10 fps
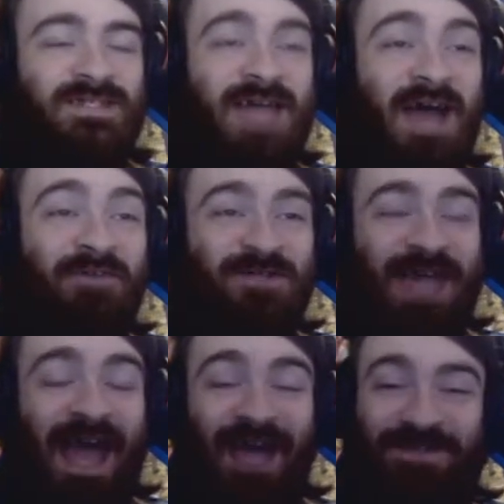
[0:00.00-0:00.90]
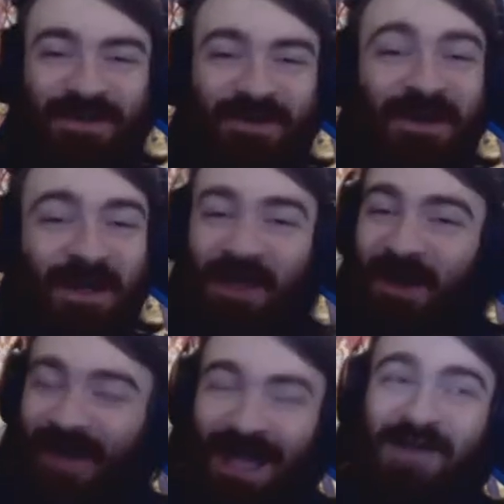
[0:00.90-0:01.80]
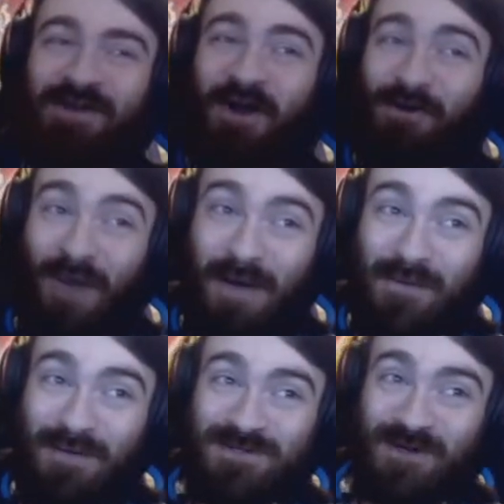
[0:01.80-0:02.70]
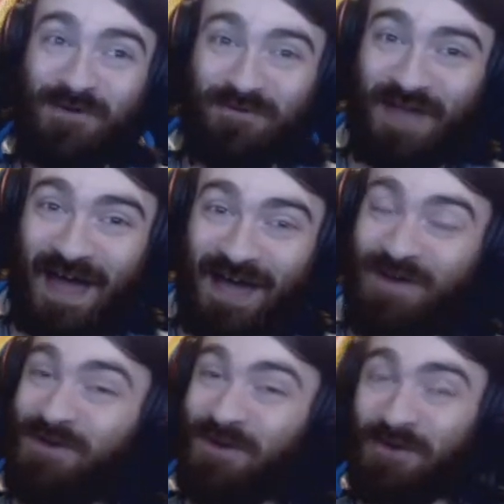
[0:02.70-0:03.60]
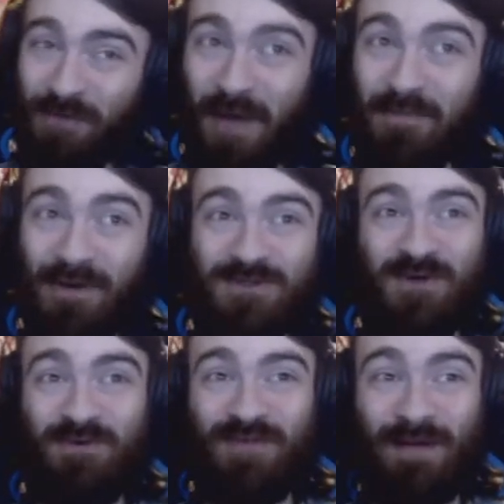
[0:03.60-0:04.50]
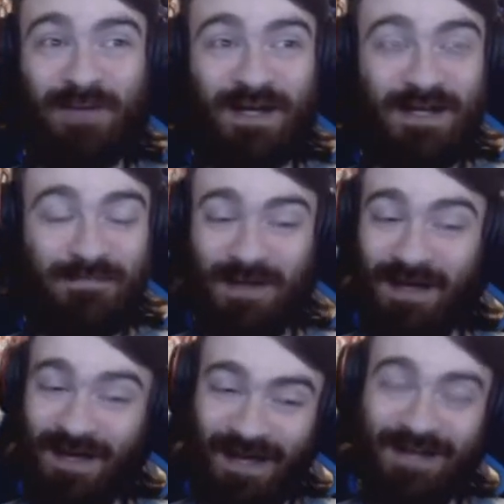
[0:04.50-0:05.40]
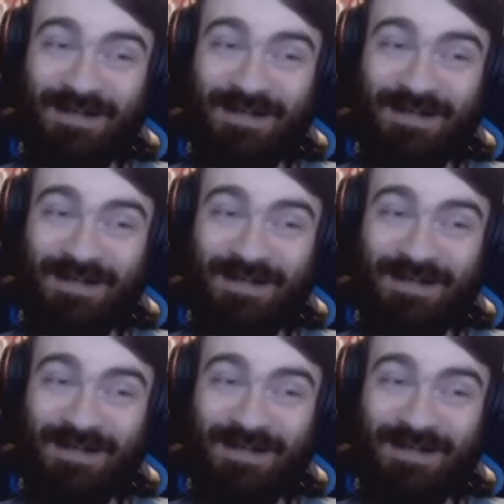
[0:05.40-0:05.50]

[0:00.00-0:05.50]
Death to Kanto. Okay, not quite where I was going with that. Not quite where I was going with that, buddy, but uh,